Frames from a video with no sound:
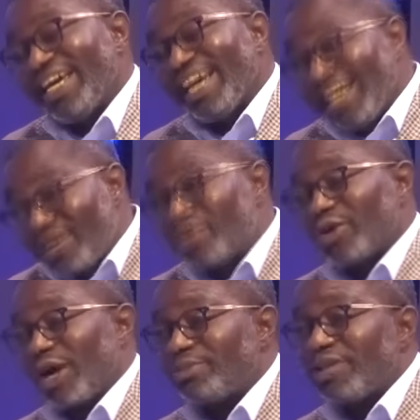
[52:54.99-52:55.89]
in
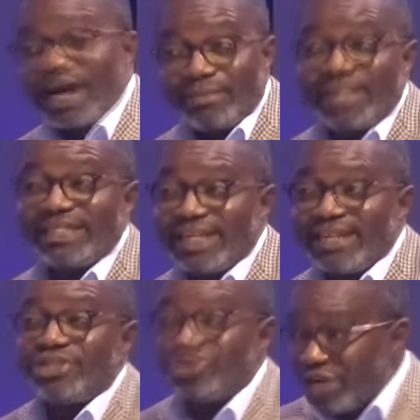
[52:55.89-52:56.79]
corruption are
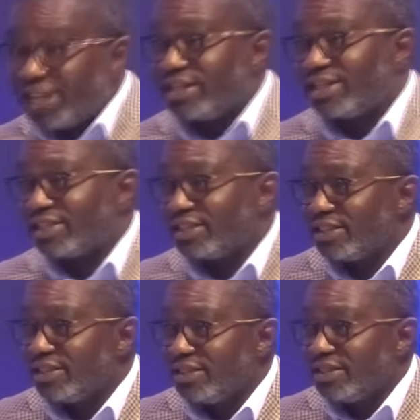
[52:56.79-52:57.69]
basically traitors
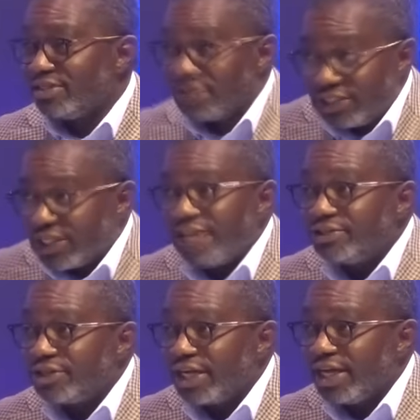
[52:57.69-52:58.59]
to this country.